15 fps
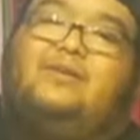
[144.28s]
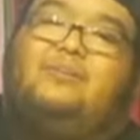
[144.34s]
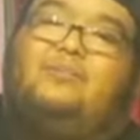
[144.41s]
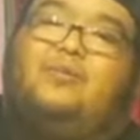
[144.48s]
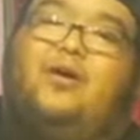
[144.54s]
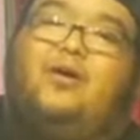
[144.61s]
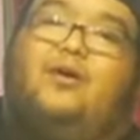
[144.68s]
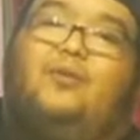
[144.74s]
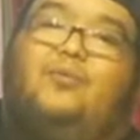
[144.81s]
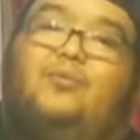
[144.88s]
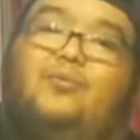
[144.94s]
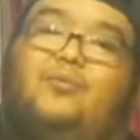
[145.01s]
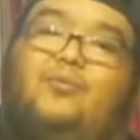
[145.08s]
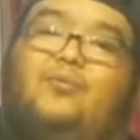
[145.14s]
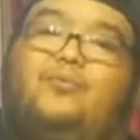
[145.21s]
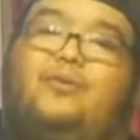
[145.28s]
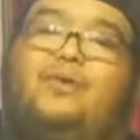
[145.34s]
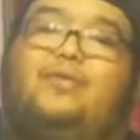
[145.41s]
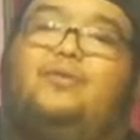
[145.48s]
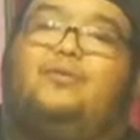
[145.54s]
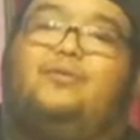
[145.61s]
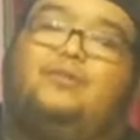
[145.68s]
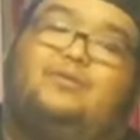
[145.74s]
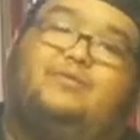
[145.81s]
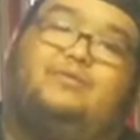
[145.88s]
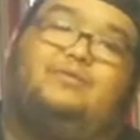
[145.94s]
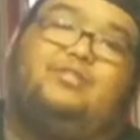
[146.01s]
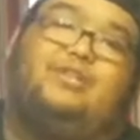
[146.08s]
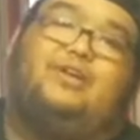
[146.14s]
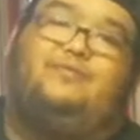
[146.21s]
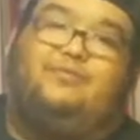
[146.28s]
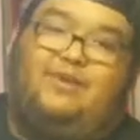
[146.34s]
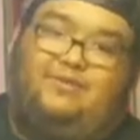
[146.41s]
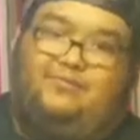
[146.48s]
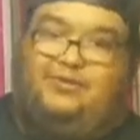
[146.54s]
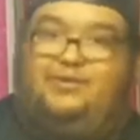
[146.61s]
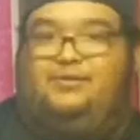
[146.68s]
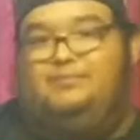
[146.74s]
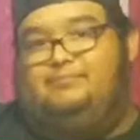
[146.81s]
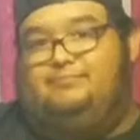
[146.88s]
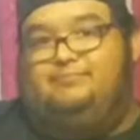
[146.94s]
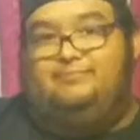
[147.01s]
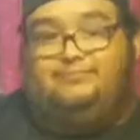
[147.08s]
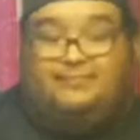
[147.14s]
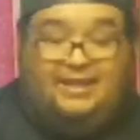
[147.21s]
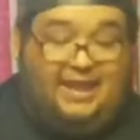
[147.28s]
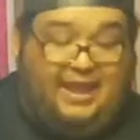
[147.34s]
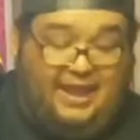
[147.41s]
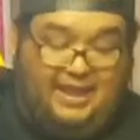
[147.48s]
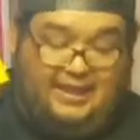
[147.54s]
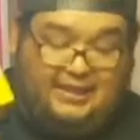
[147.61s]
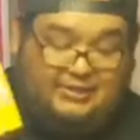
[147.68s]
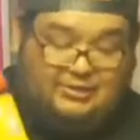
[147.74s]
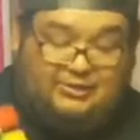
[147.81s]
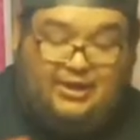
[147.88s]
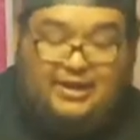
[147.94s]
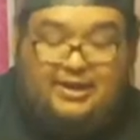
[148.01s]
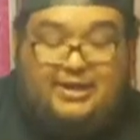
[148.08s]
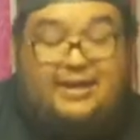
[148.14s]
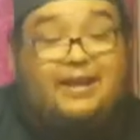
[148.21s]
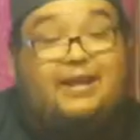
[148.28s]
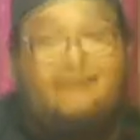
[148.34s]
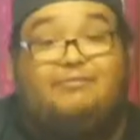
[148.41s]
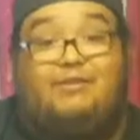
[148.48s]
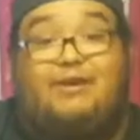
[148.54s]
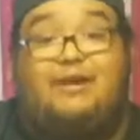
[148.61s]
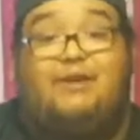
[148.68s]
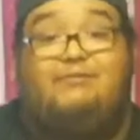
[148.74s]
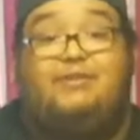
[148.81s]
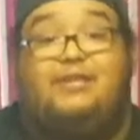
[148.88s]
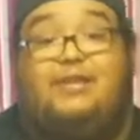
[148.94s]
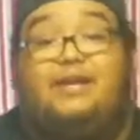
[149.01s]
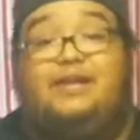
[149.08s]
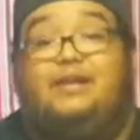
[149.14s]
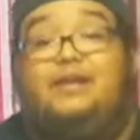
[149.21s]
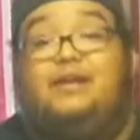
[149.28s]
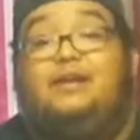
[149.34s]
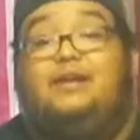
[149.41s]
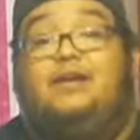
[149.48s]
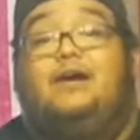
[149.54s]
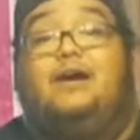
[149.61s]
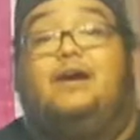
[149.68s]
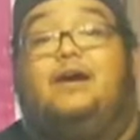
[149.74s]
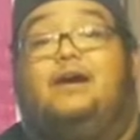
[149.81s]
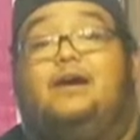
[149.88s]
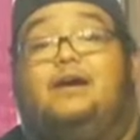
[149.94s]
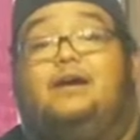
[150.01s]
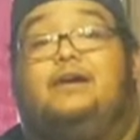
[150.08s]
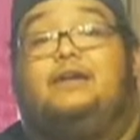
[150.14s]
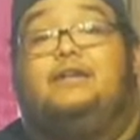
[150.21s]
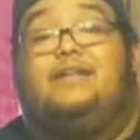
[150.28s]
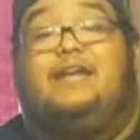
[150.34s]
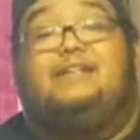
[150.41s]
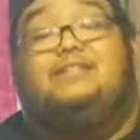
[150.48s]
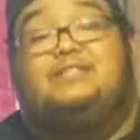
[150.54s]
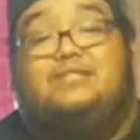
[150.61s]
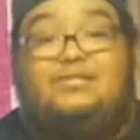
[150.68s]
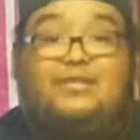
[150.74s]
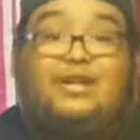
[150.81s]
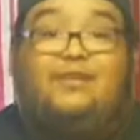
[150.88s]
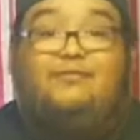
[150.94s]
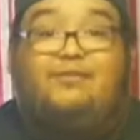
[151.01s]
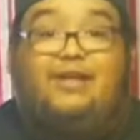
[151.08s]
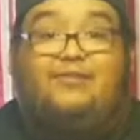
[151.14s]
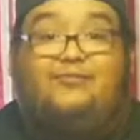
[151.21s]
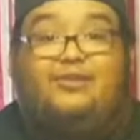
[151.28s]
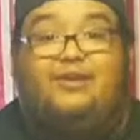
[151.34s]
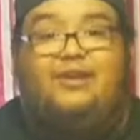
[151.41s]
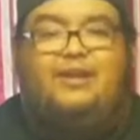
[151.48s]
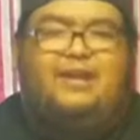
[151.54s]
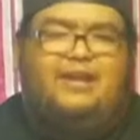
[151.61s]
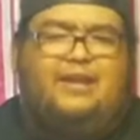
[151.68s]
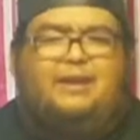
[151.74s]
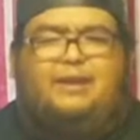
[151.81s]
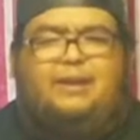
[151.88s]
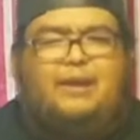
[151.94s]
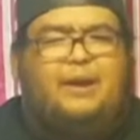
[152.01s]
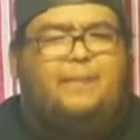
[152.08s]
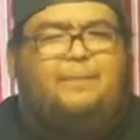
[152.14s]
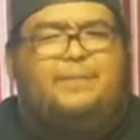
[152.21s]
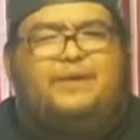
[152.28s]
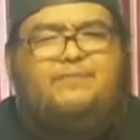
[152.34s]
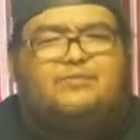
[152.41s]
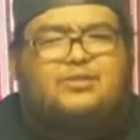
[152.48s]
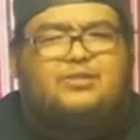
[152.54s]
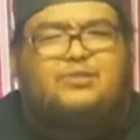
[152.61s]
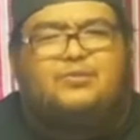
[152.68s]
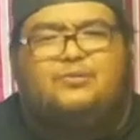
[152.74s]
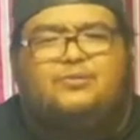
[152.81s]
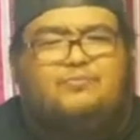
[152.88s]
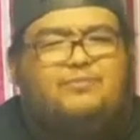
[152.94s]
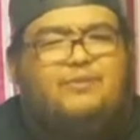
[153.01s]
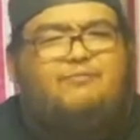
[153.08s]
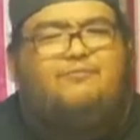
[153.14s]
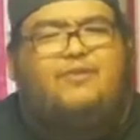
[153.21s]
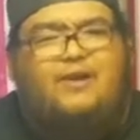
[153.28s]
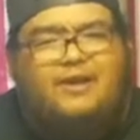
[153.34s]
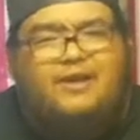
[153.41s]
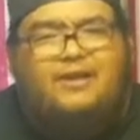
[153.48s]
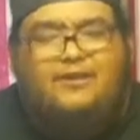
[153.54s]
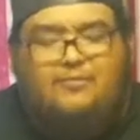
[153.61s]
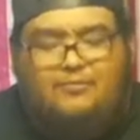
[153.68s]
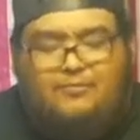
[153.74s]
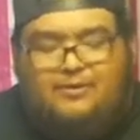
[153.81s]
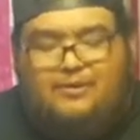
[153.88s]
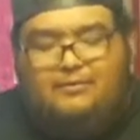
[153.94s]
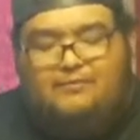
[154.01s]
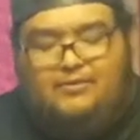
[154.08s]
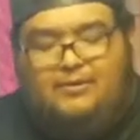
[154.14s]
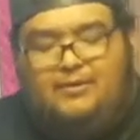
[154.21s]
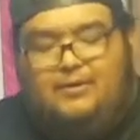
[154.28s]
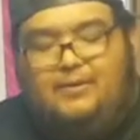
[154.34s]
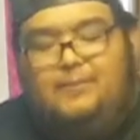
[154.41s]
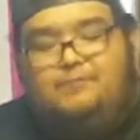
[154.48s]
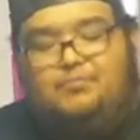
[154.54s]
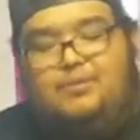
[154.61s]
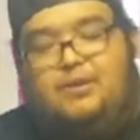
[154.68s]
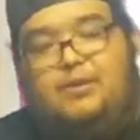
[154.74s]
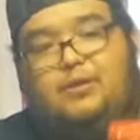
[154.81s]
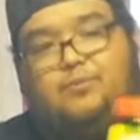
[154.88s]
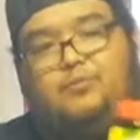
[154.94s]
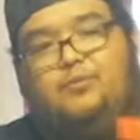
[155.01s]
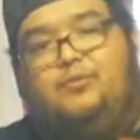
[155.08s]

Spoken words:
broth with chicken flavoring. And it's great in fucking everything. Yes, it's chicken flavoring in a beef stew, but fuck it, whatever. You